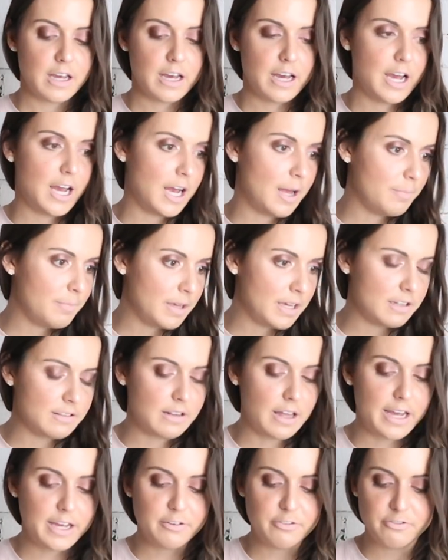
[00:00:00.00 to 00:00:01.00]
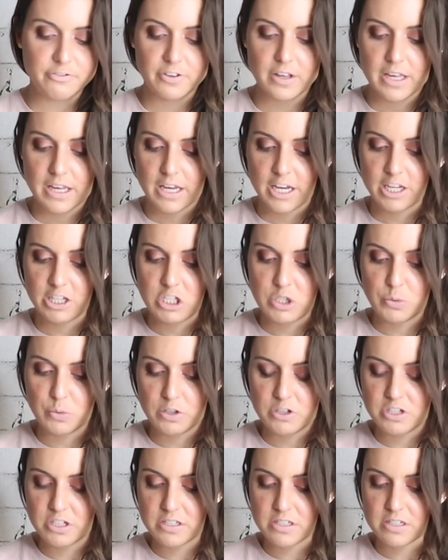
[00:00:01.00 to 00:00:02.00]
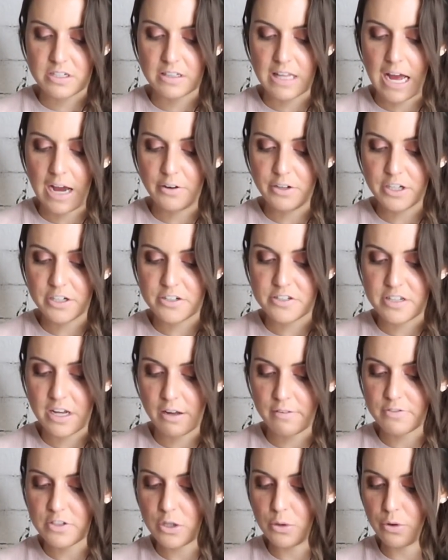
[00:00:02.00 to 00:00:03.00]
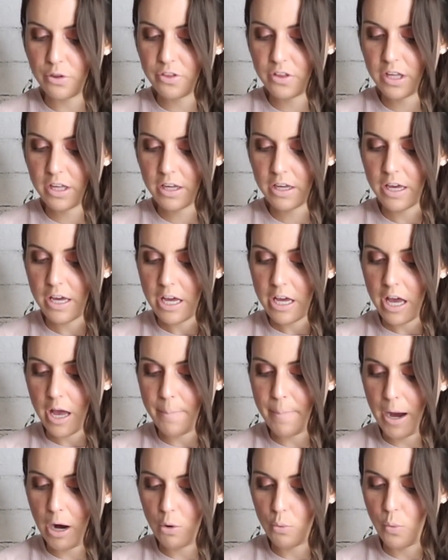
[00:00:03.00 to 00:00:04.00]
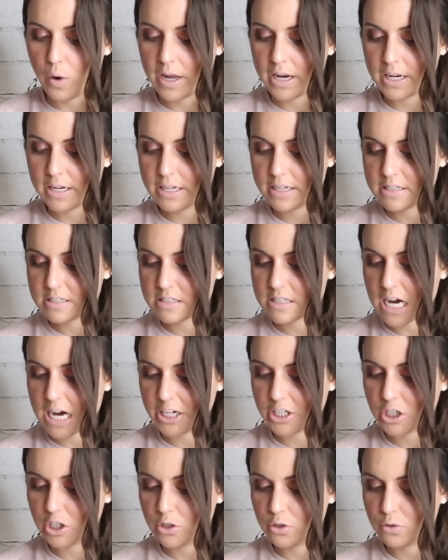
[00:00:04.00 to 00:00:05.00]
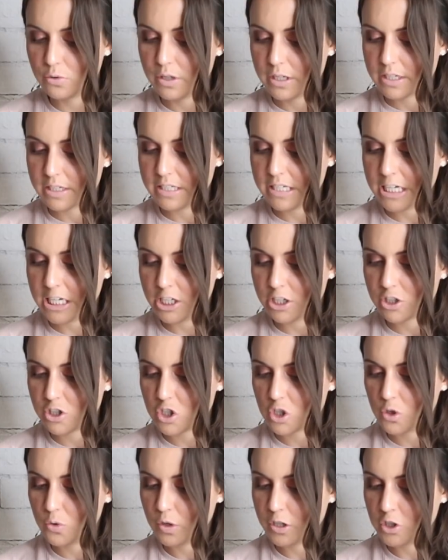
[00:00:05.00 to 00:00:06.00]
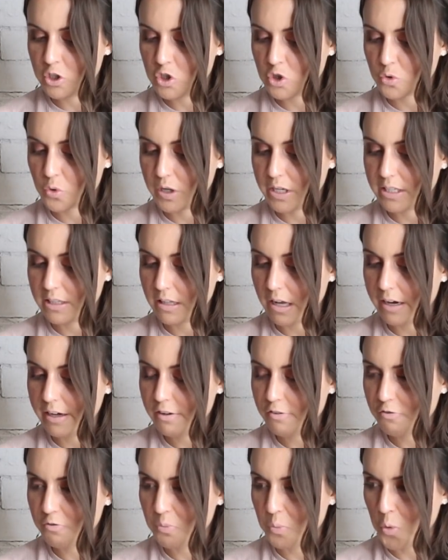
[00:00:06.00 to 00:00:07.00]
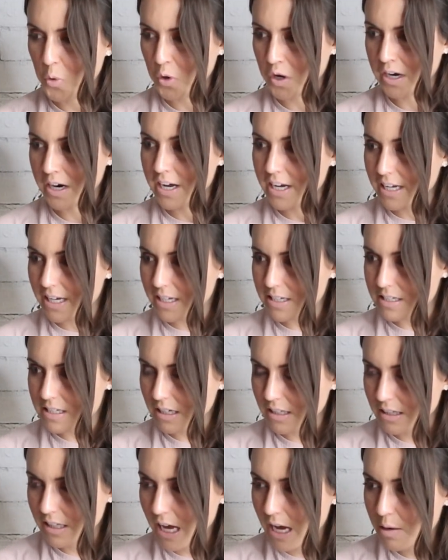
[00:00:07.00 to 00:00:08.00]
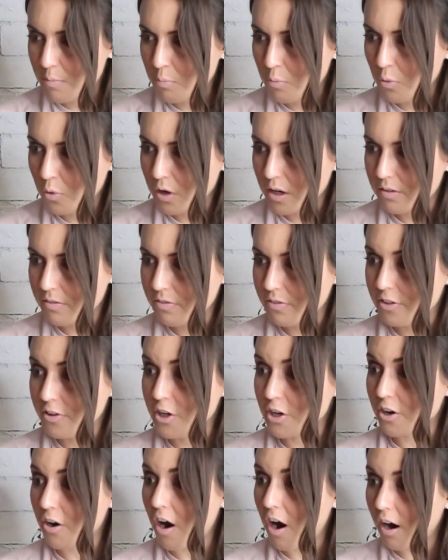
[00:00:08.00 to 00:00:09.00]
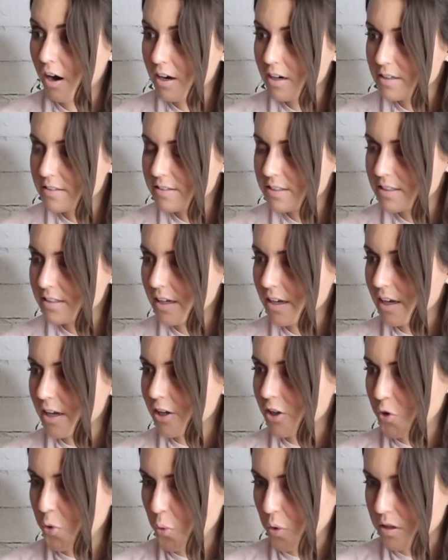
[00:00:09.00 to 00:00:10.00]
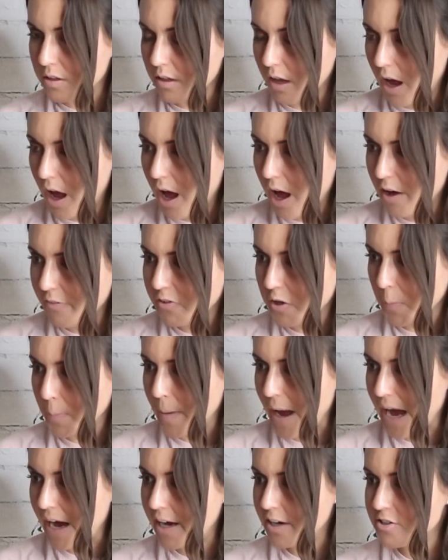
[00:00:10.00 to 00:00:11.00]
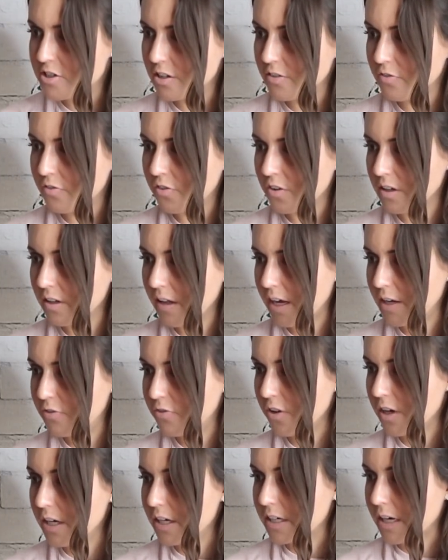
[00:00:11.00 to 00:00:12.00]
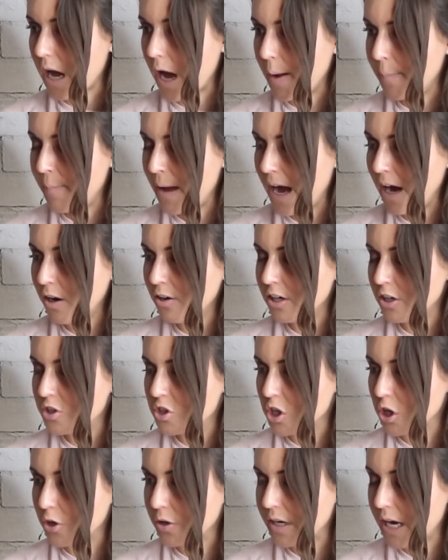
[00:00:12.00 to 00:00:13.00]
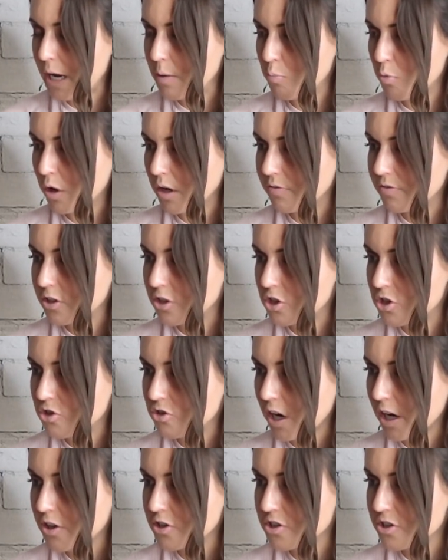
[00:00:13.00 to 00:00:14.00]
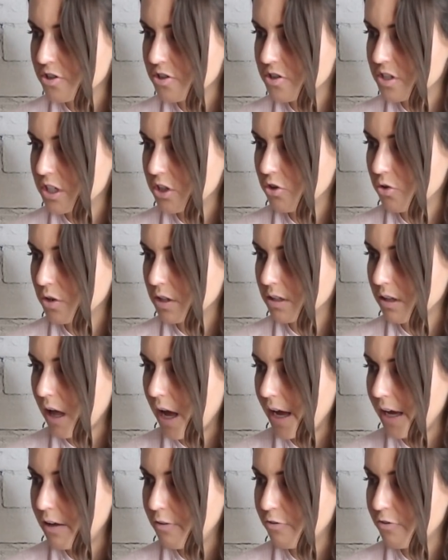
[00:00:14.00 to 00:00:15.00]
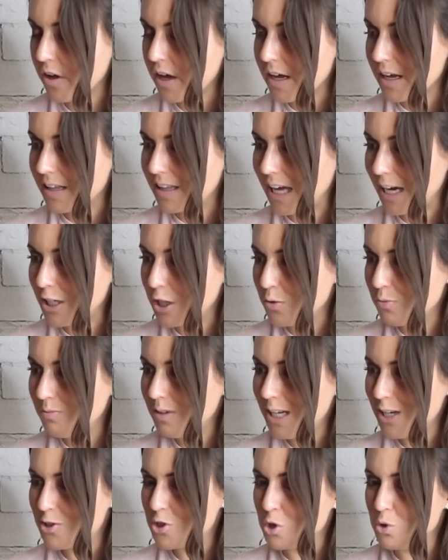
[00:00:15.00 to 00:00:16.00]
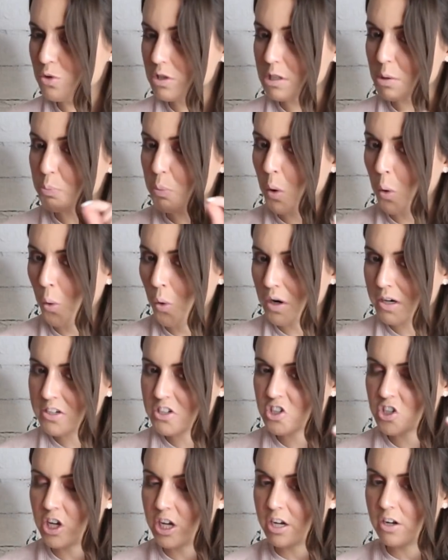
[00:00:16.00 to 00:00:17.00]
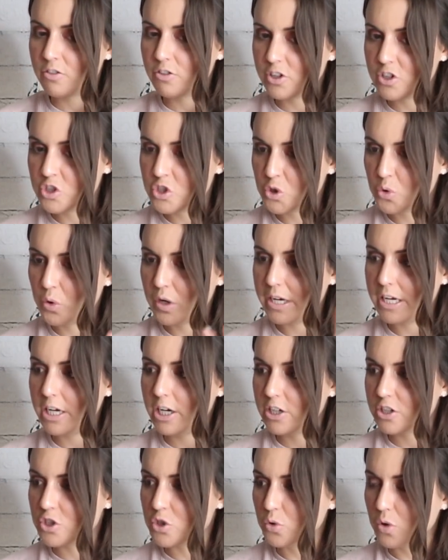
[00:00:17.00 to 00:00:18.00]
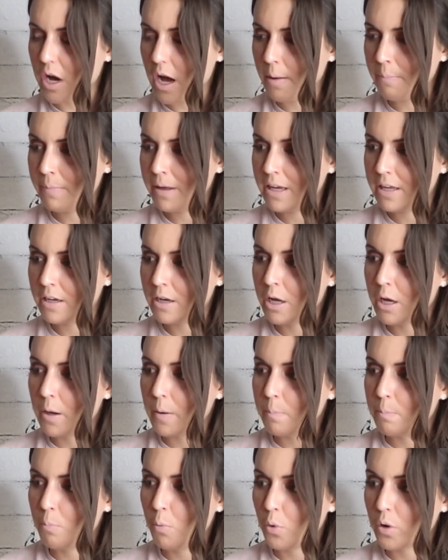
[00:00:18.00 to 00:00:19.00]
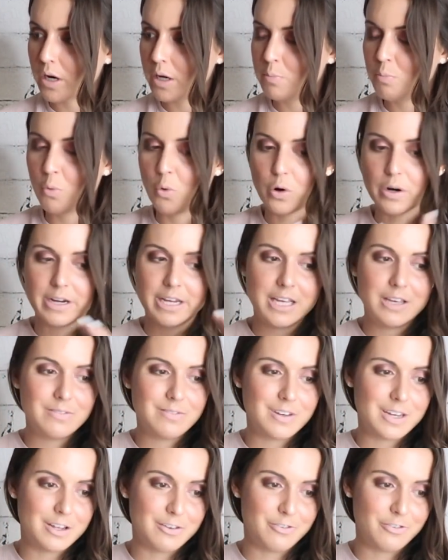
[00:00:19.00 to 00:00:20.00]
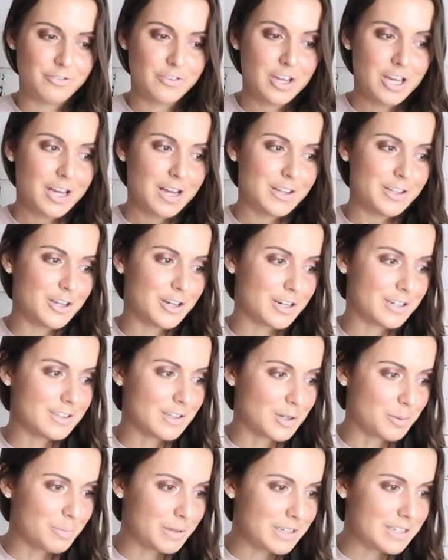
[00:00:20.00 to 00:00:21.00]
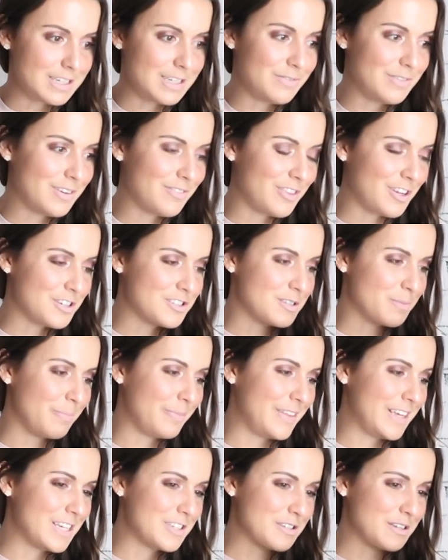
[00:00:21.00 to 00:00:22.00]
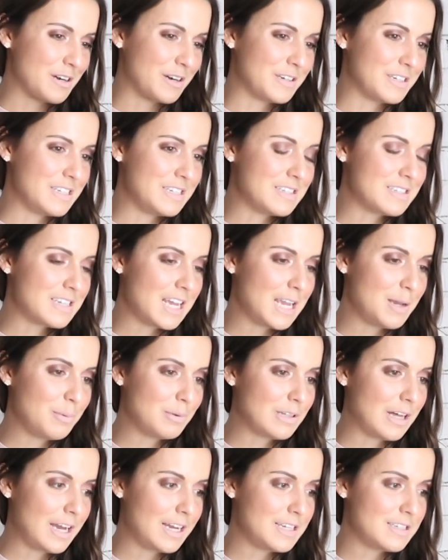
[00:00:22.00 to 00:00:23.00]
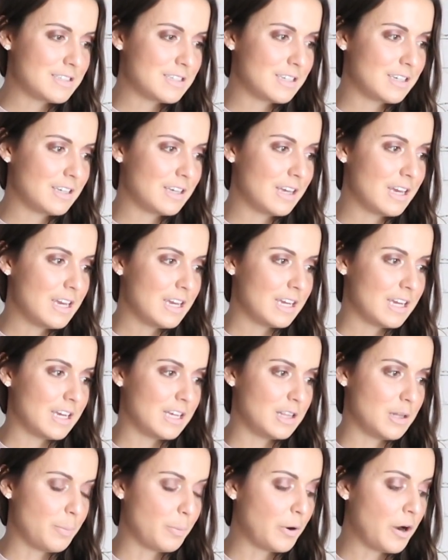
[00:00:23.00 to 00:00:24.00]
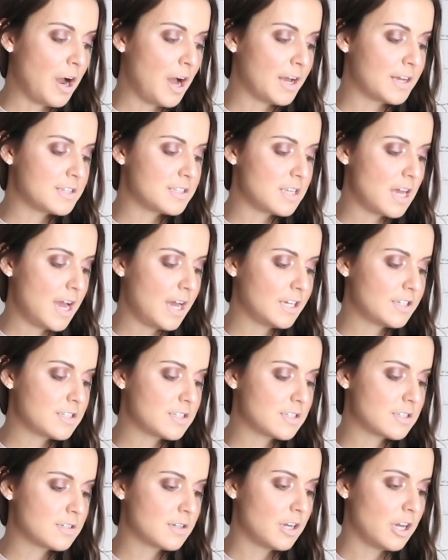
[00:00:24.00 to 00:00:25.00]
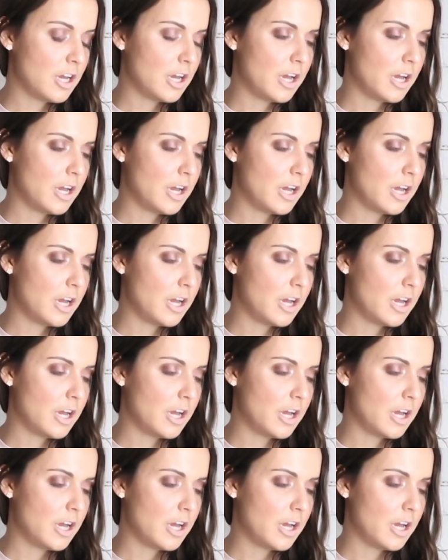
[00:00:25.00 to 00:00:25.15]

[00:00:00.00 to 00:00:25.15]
in life, and to just allow yourself to think about what it is that you need to enjoy life more, and to let more of your heart, your love, your passion for life come out, and to create more of the structures in your life that you need to support the joy to come in more and more, even if there's some things that are destabilizing in the process,